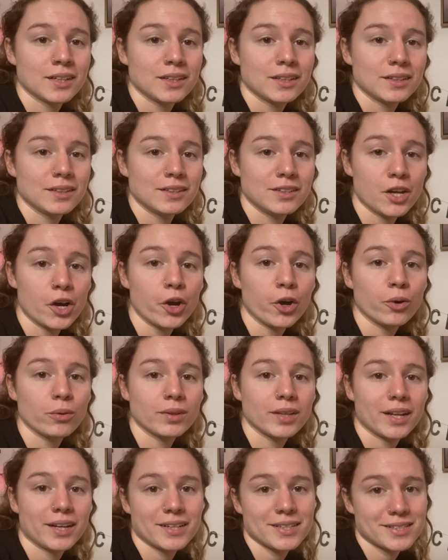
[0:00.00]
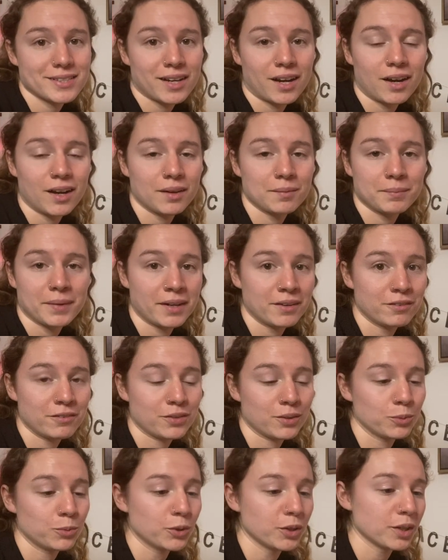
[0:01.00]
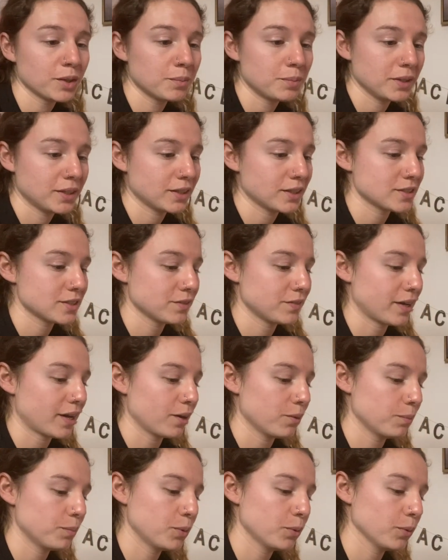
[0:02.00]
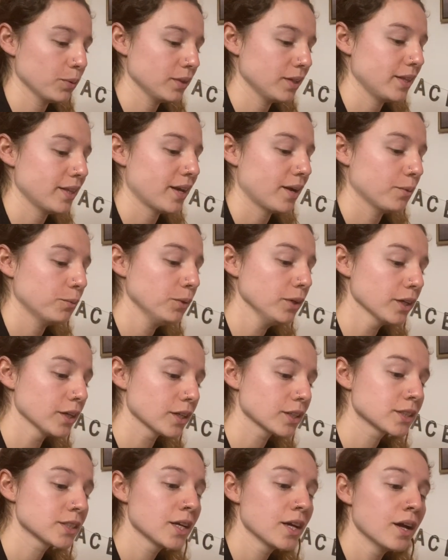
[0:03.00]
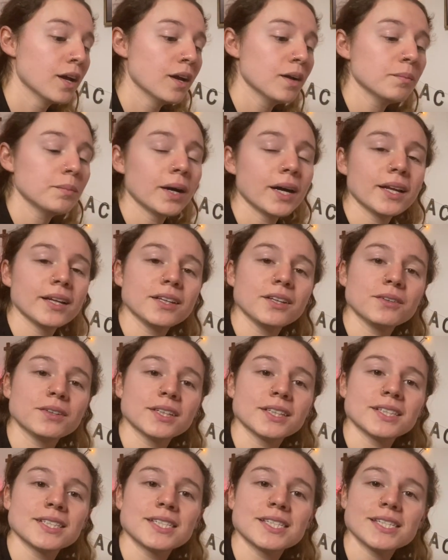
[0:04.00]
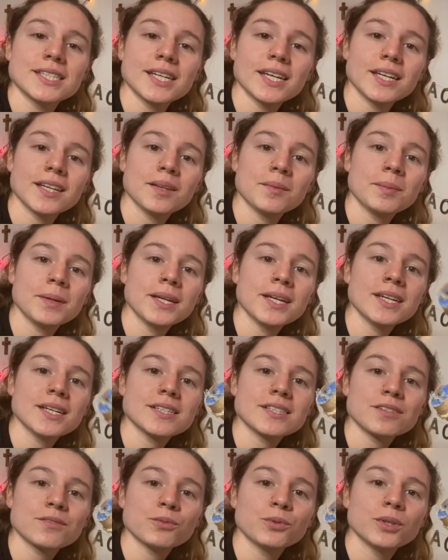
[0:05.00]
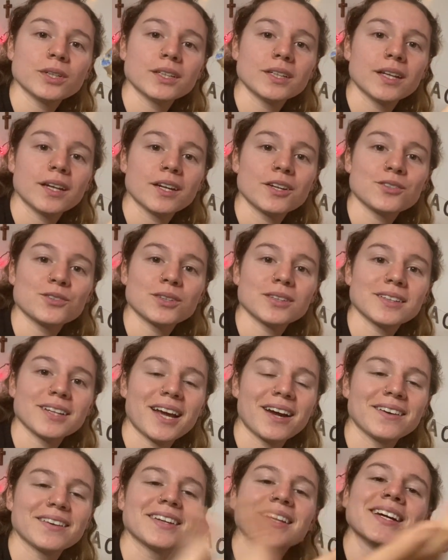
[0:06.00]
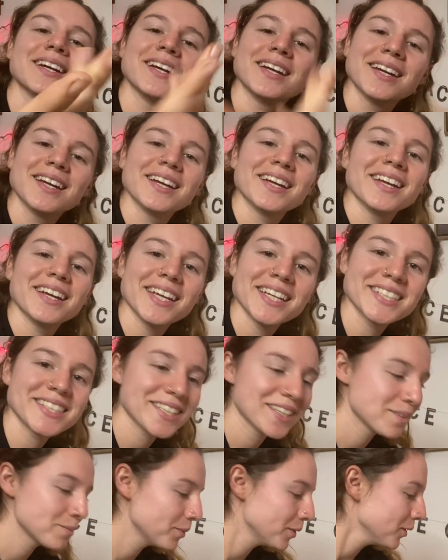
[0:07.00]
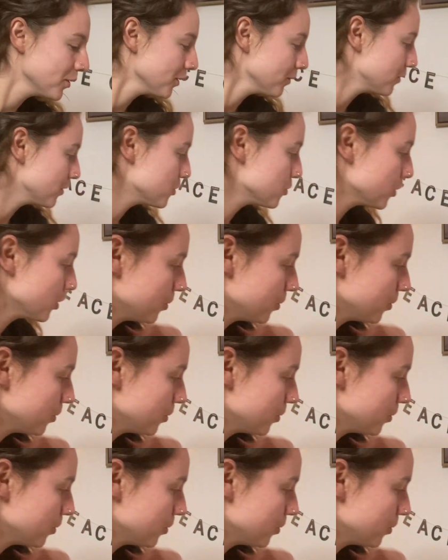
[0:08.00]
know that it's not meant for wood because of how poorly that worked. But you can see the piece of wood that I drilled out is in the middle of the drill